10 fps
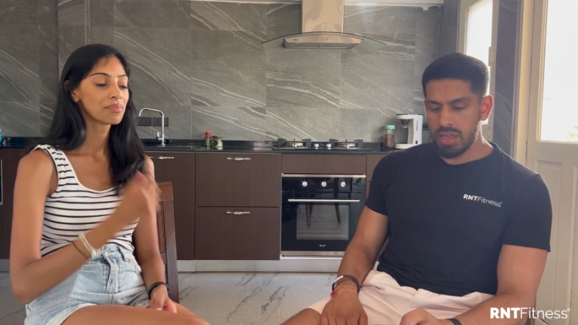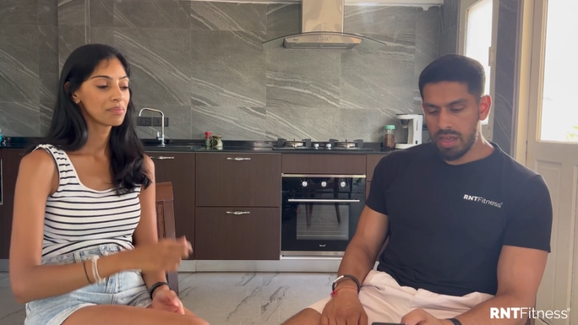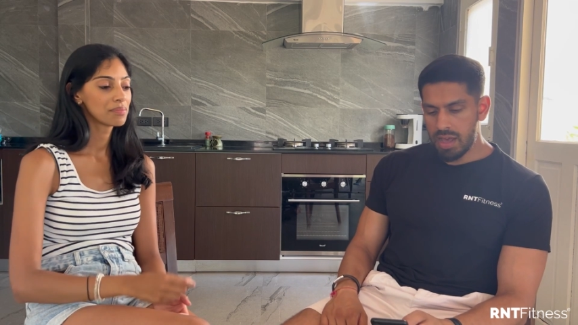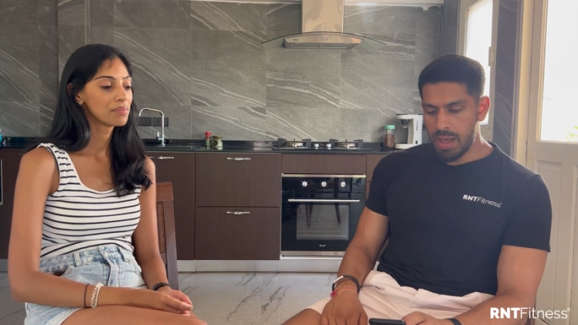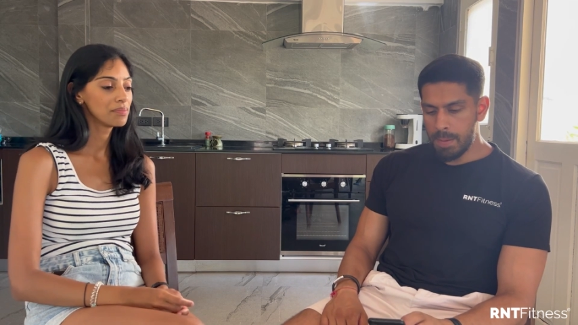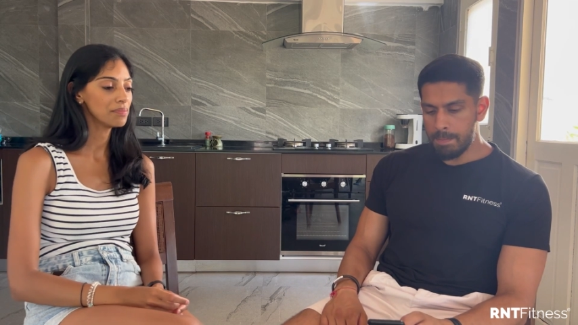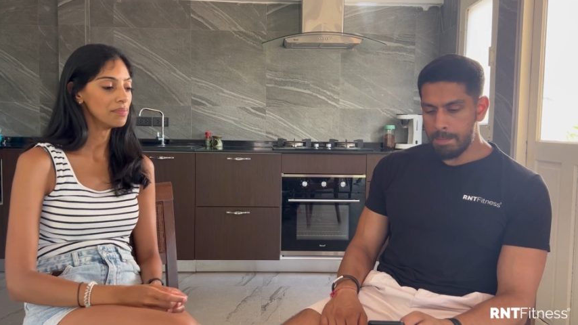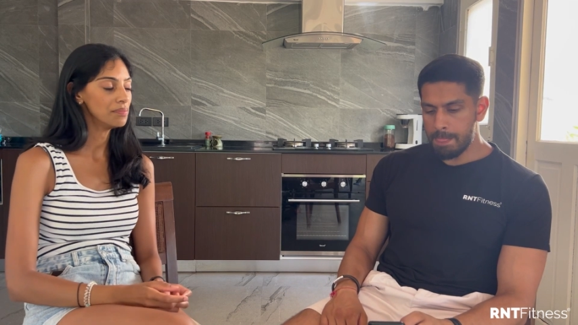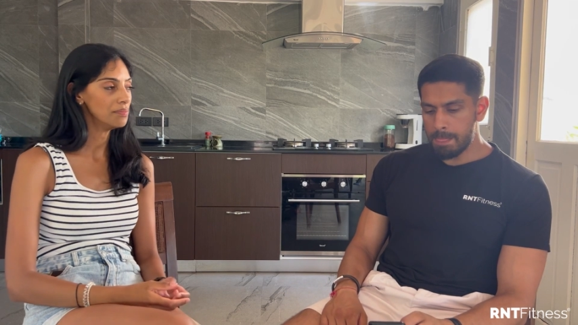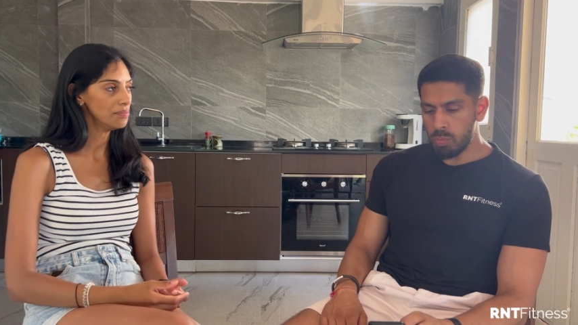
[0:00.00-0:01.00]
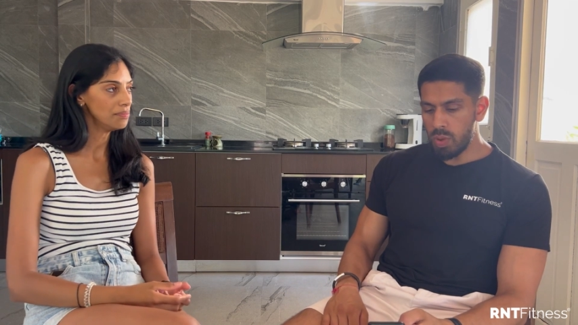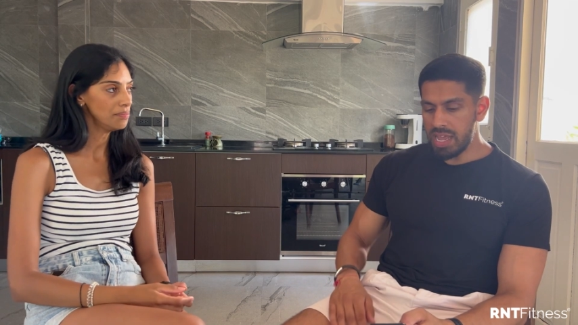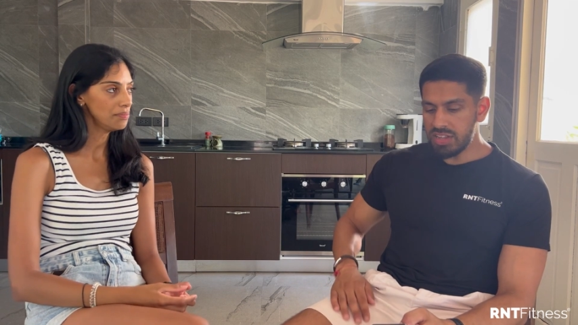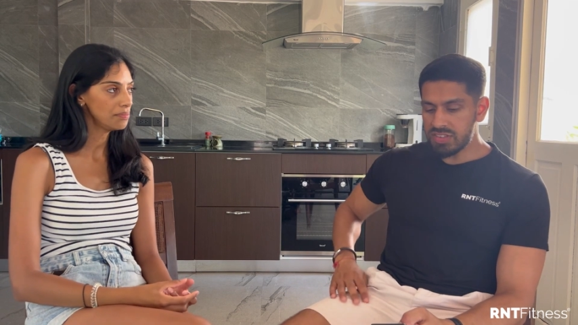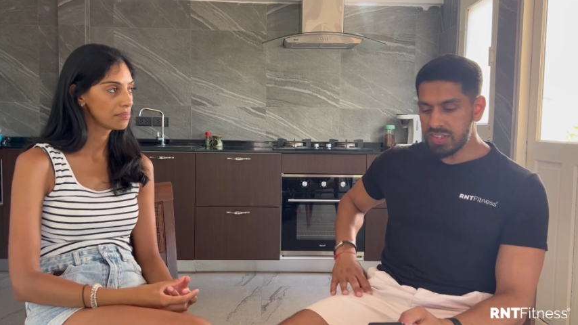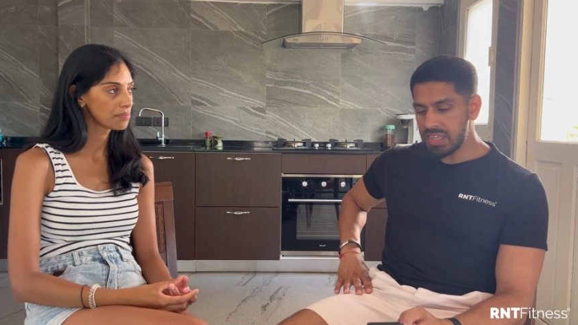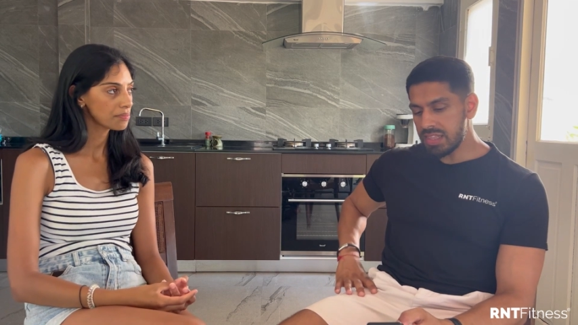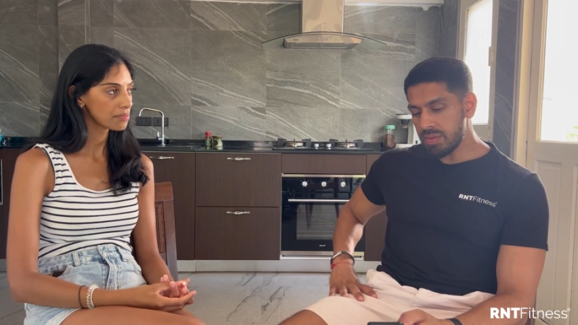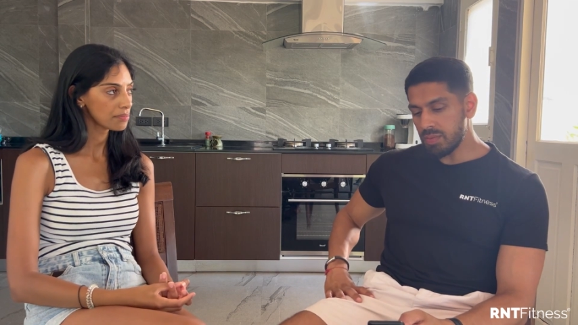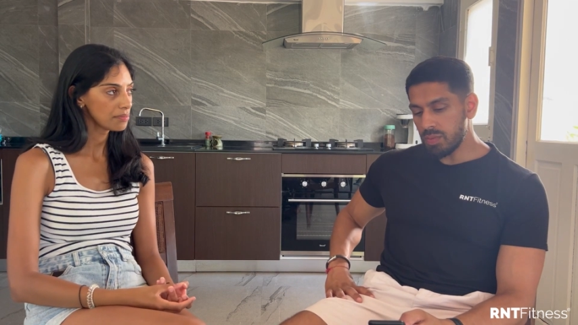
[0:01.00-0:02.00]
Speaker 1: Um, where do you see
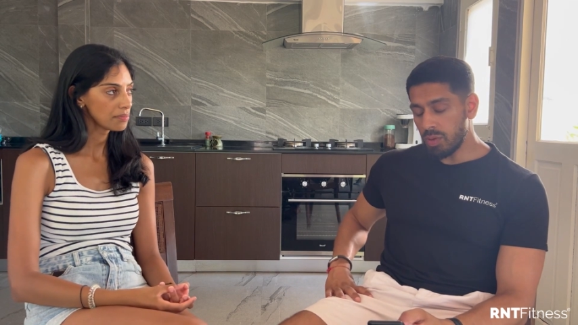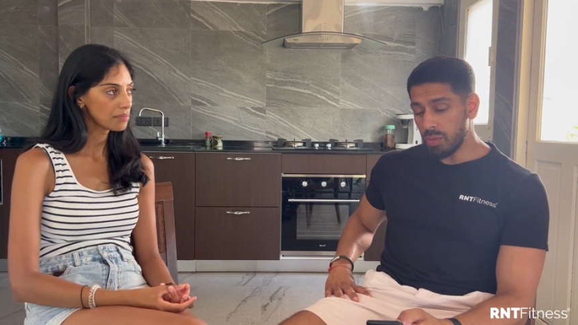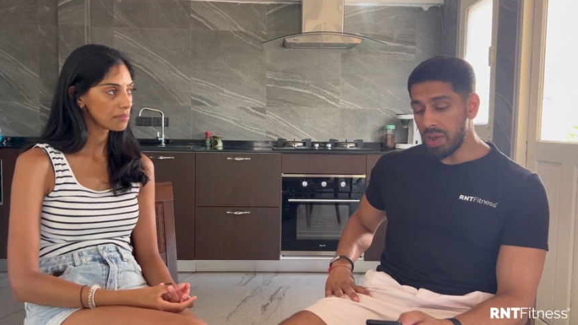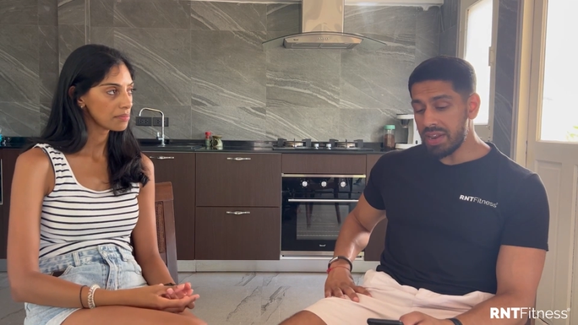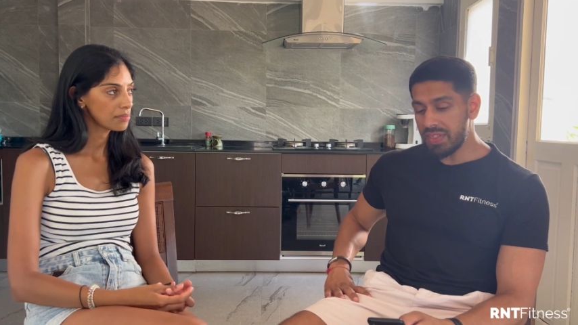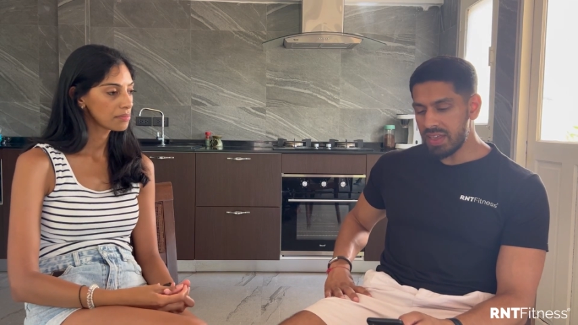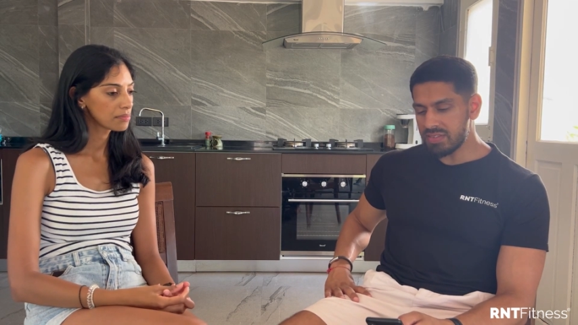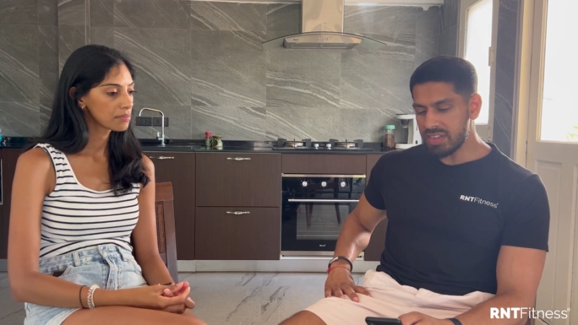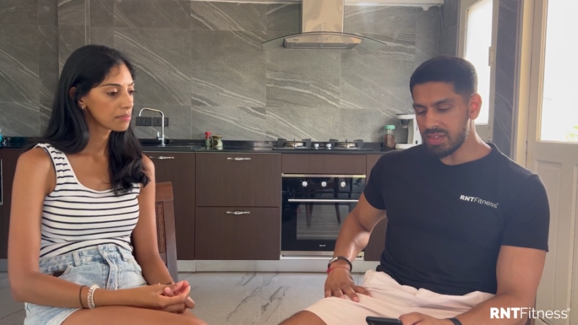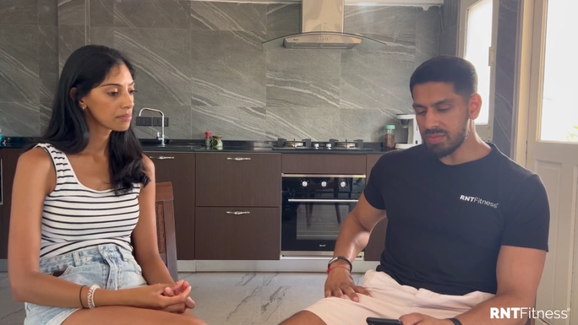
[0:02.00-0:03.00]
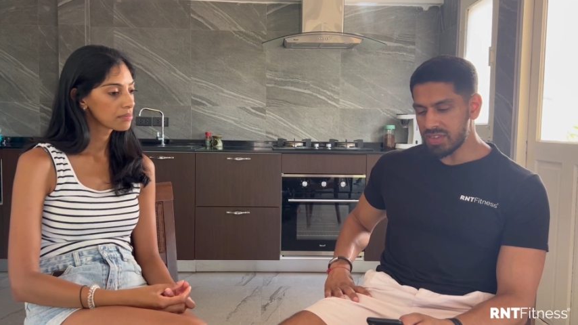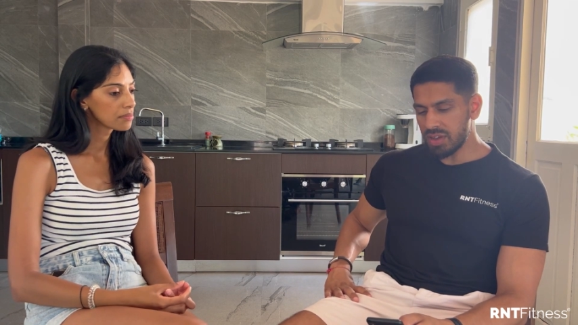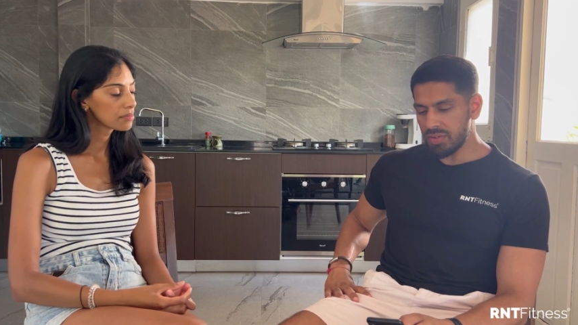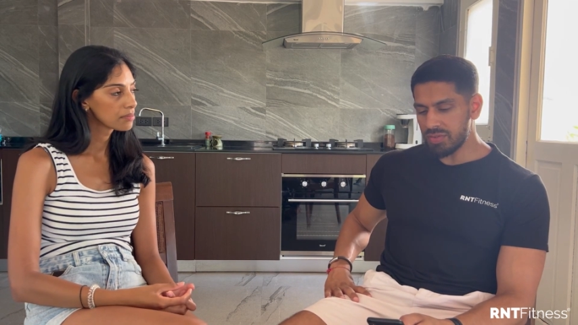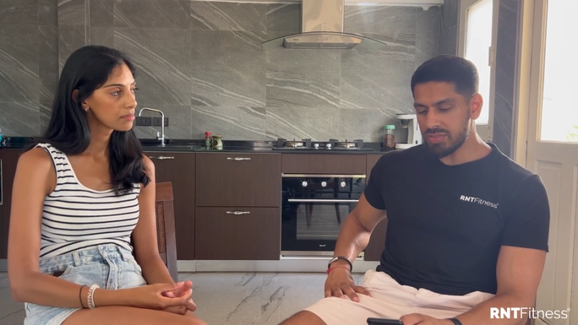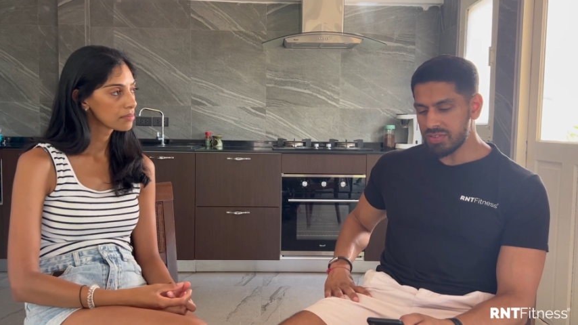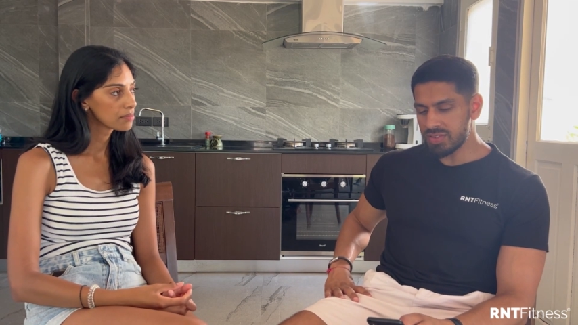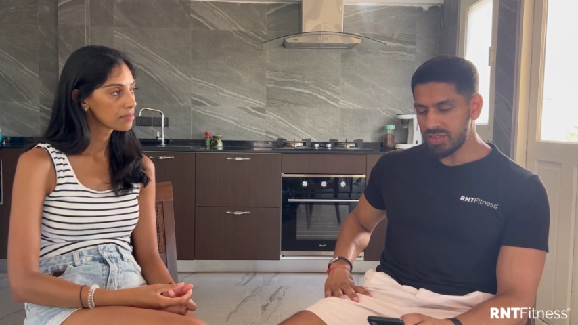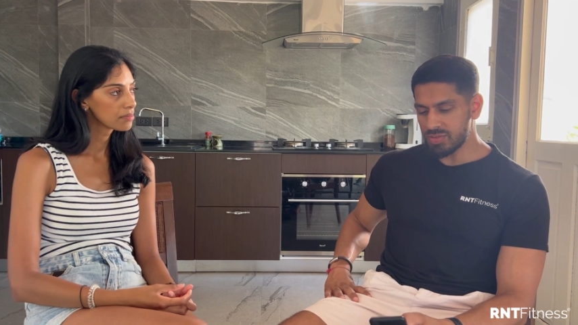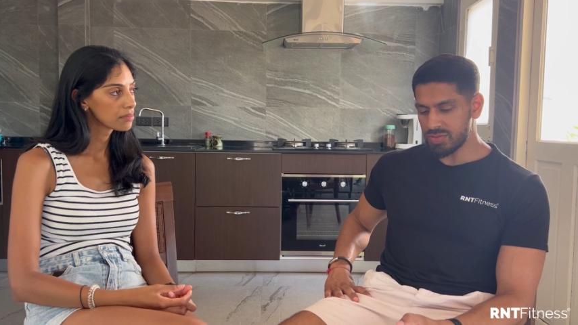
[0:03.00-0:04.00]
them, or where do they see
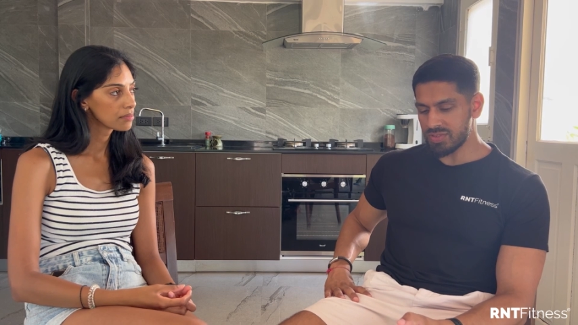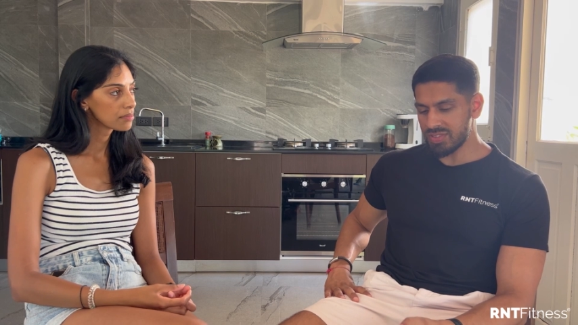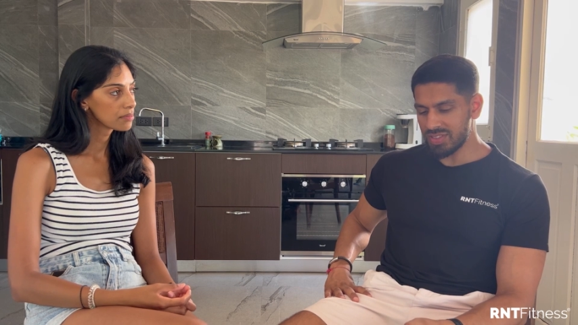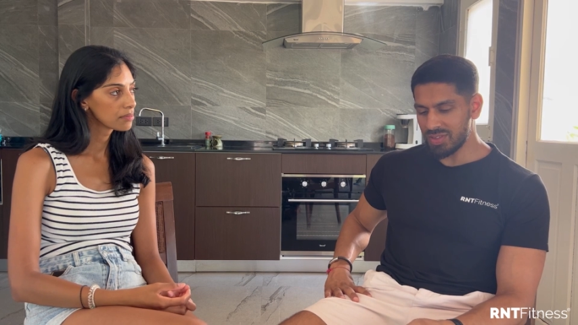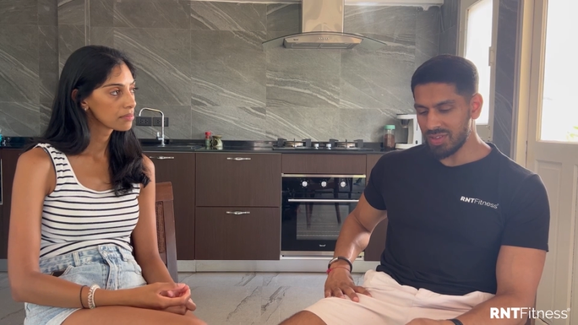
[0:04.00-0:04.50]
themselves? This was